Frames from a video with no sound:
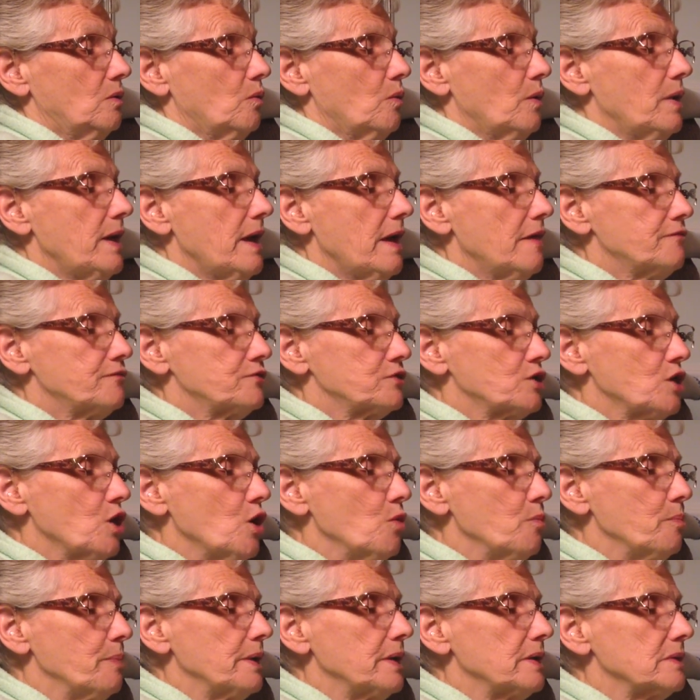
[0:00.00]
We have to
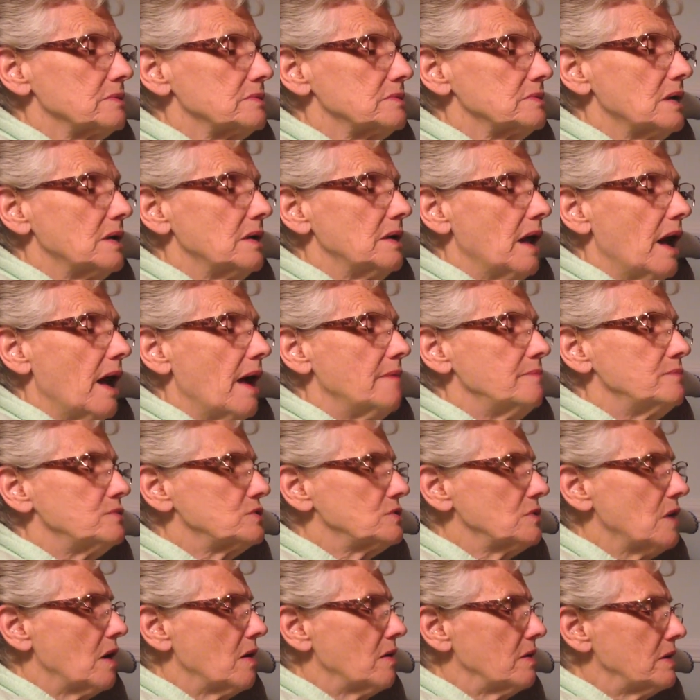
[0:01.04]
go, Biggest said. I'm
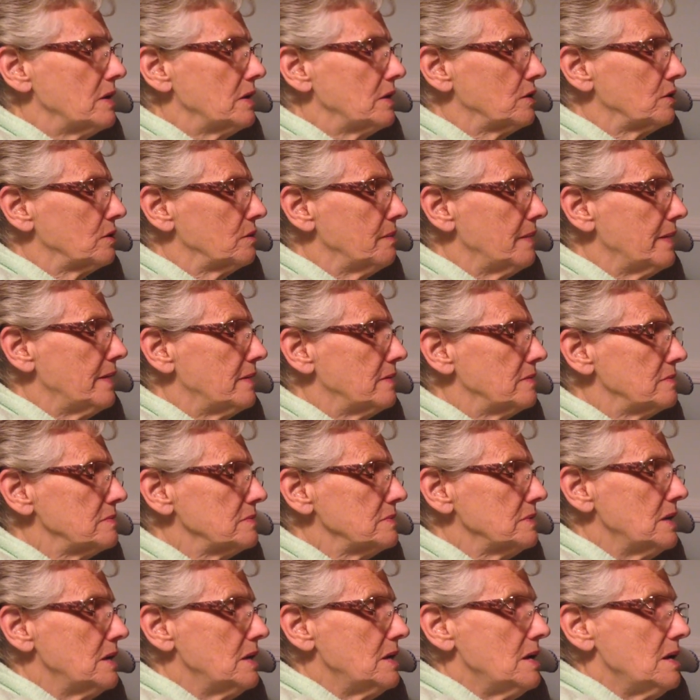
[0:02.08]
sorry, Little Mouse.
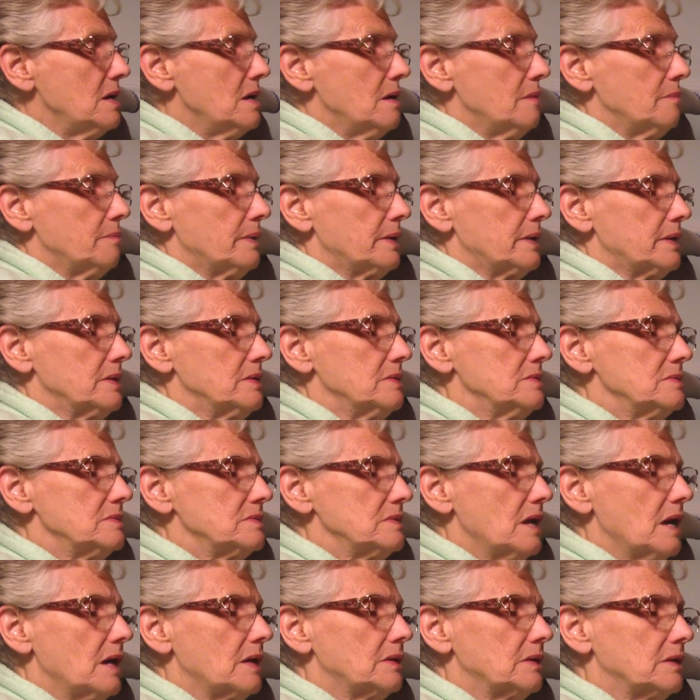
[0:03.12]
But
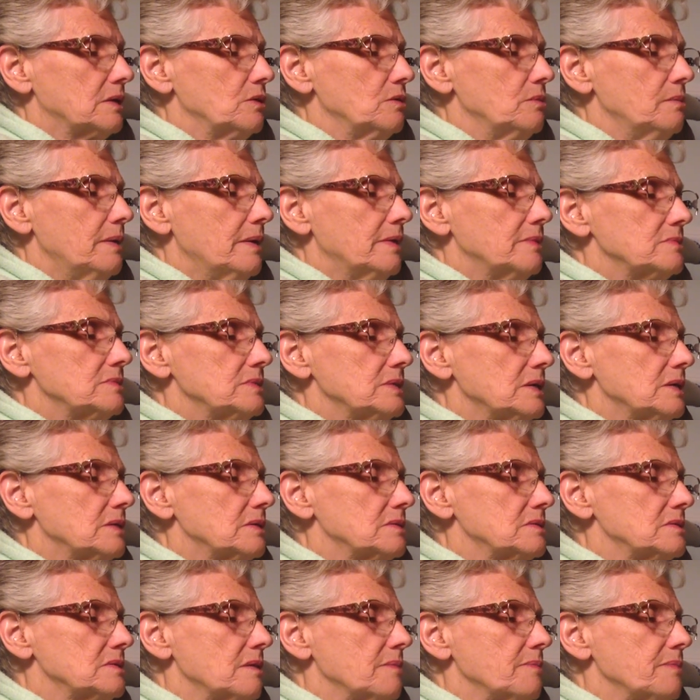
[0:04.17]
inside Little Mouse
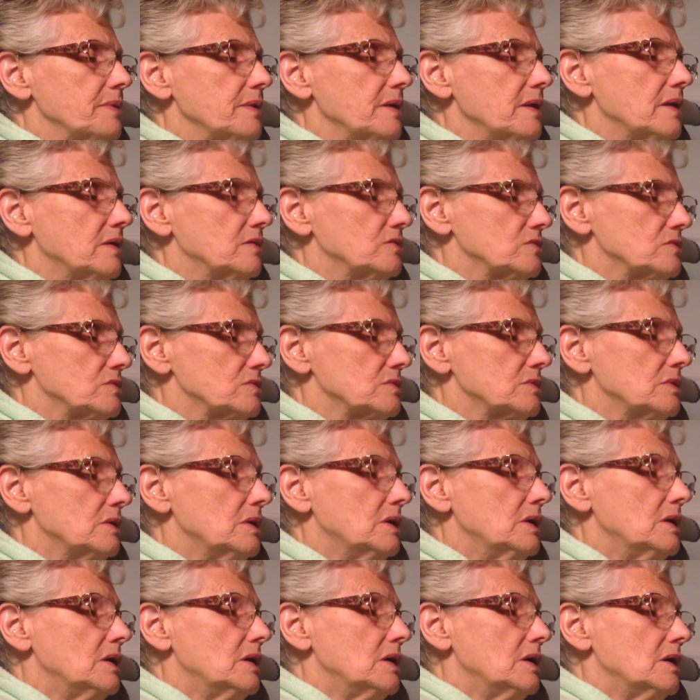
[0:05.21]
had something had
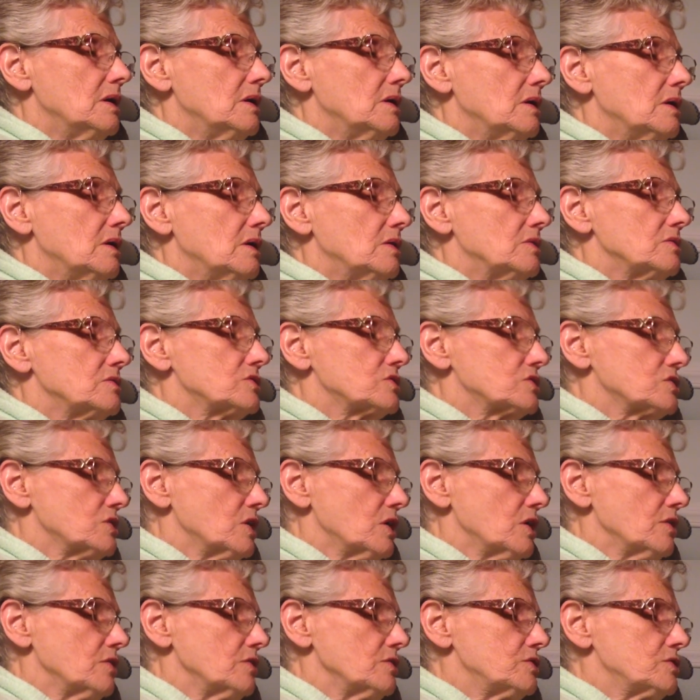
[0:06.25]

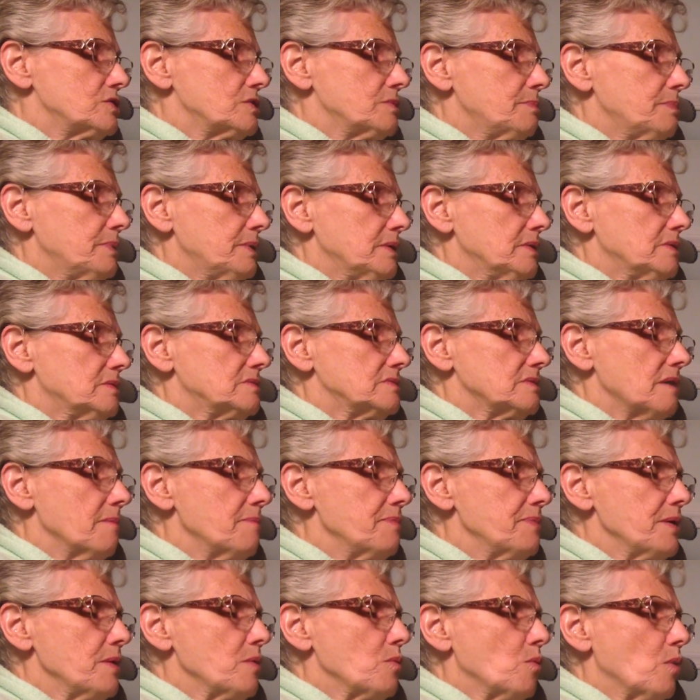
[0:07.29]
started to beat
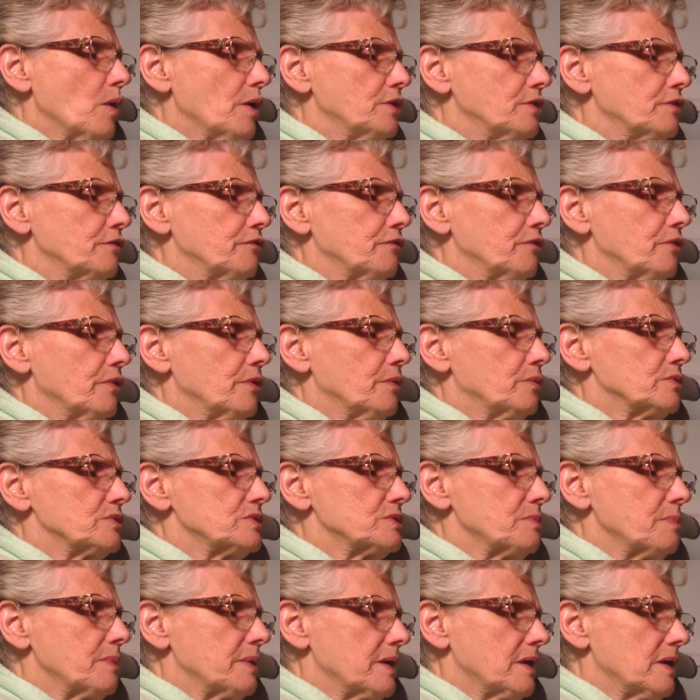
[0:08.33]
something wonderful that was
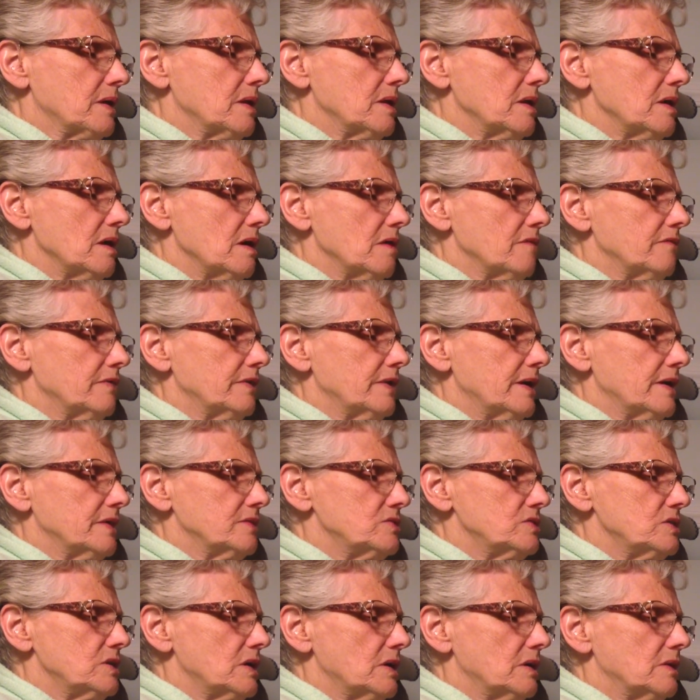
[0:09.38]
the beginning of an
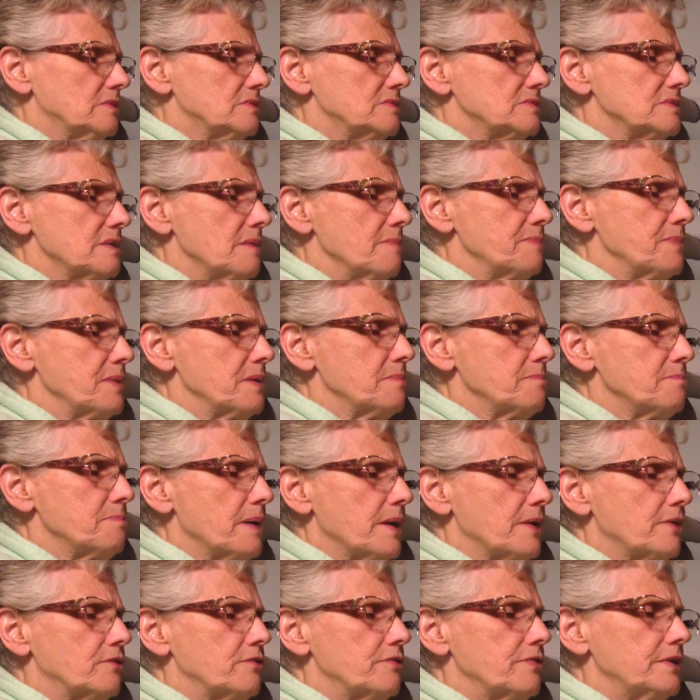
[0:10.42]
idea, something
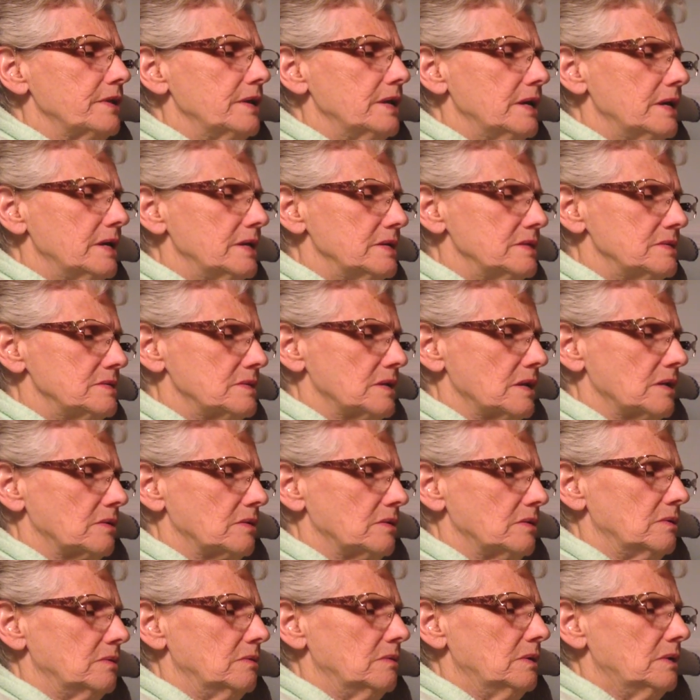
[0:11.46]
better than
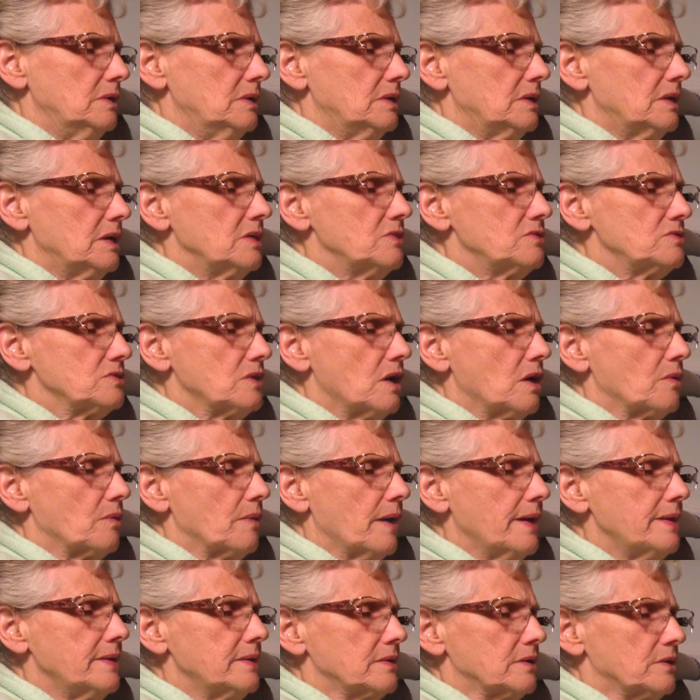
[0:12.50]
honeysuckle. It's all
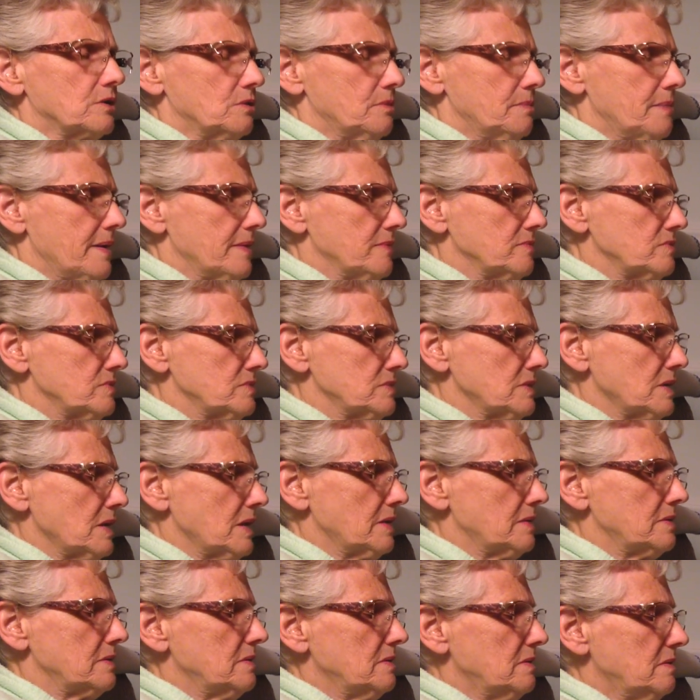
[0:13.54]
right, Little Mouse
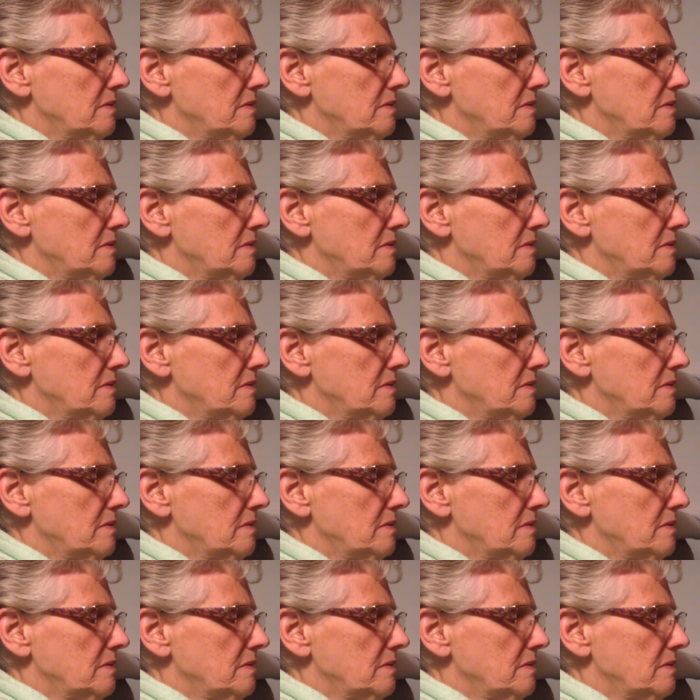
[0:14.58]
said.